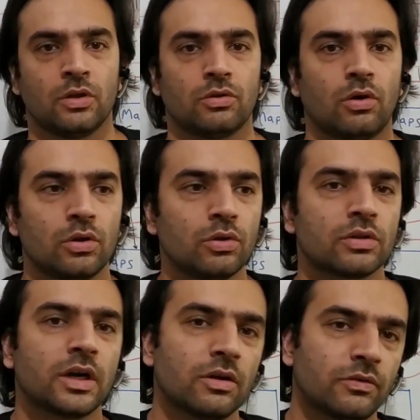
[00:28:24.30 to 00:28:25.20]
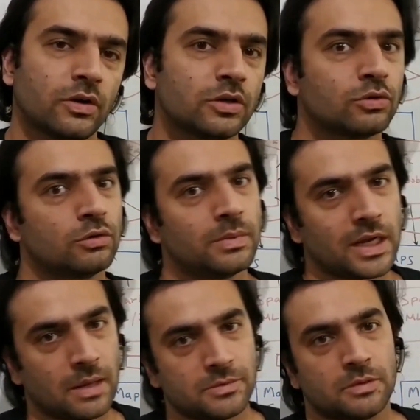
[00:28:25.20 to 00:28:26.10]
So all those kind of frauds could be
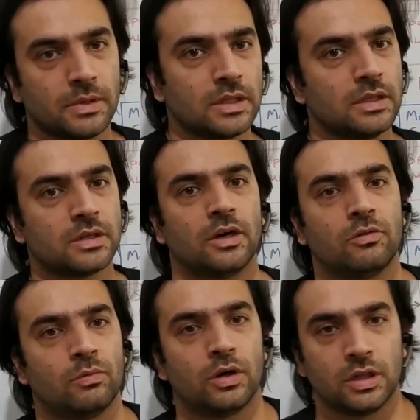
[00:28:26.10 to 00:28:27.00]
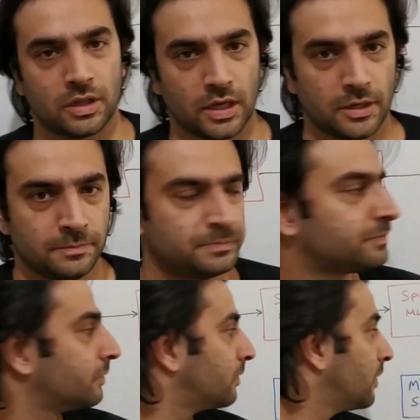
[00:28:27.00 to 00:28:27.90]
captured by these kind of models again.
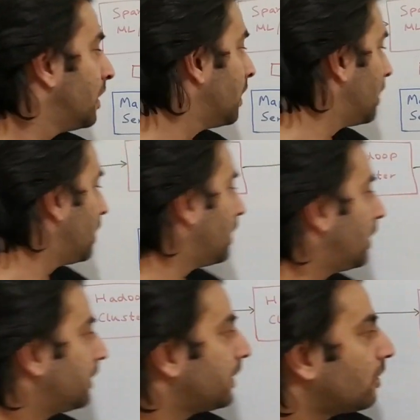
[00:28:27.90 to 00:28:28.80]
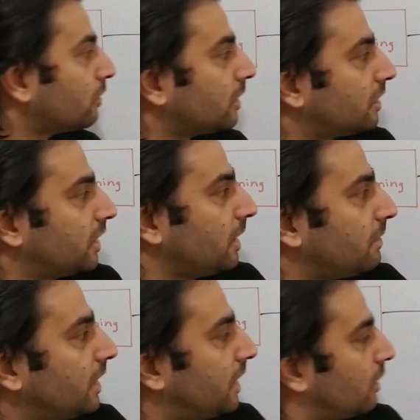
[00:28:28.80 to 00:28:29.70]
Now the same
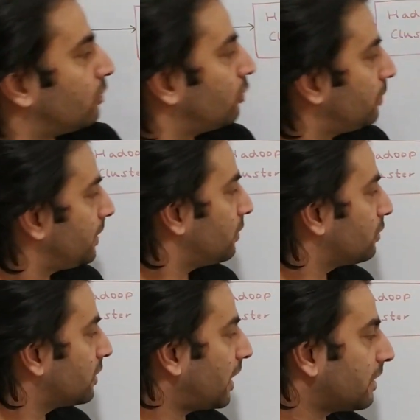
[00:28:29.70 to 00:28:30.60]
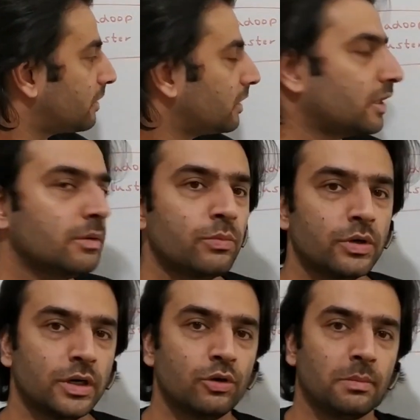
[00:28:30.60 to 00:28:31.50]
data could be used as an input
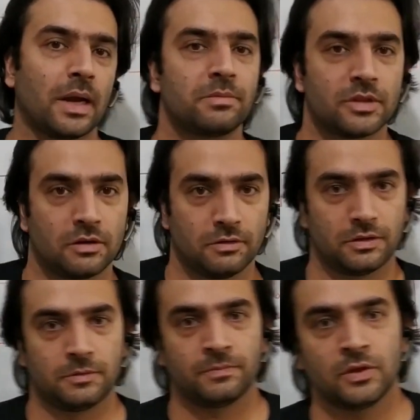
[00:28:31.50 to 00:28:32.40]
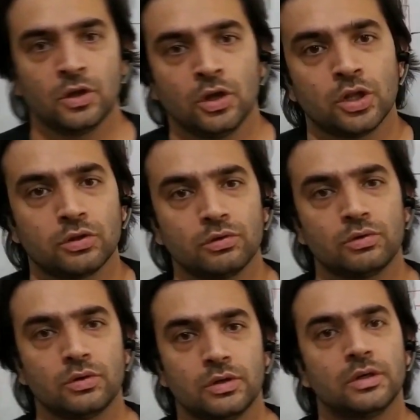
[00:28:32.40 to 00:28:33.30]
into map service.
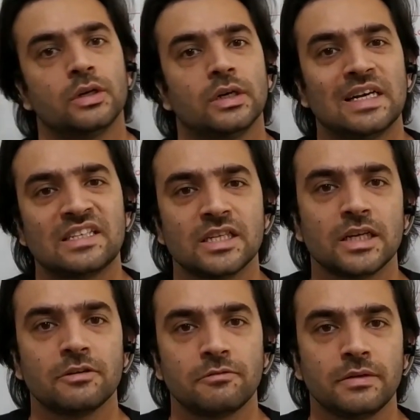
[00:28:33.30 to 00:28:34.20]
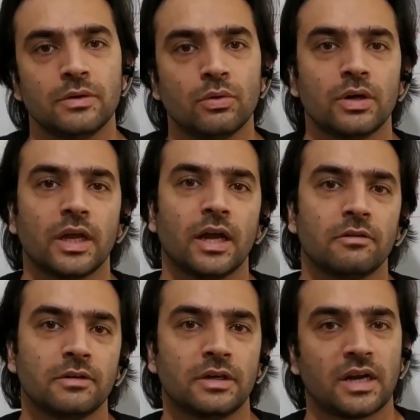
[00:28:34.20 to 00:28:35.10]
So let's say if we don't
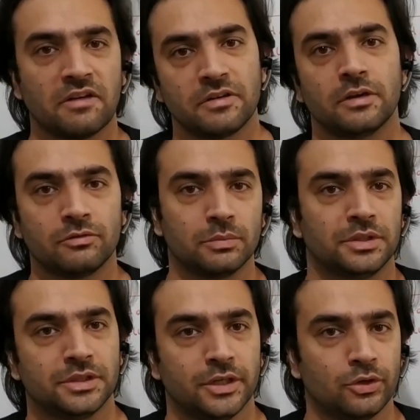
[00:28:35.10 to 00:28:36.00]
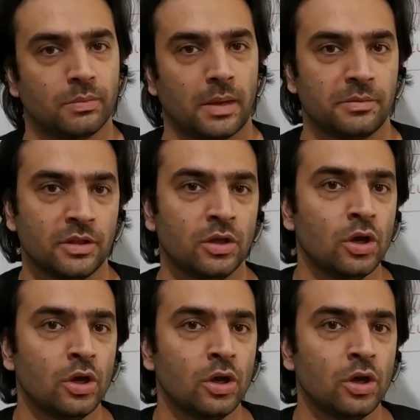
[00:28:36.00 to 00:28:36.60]
have a traffic information into maps,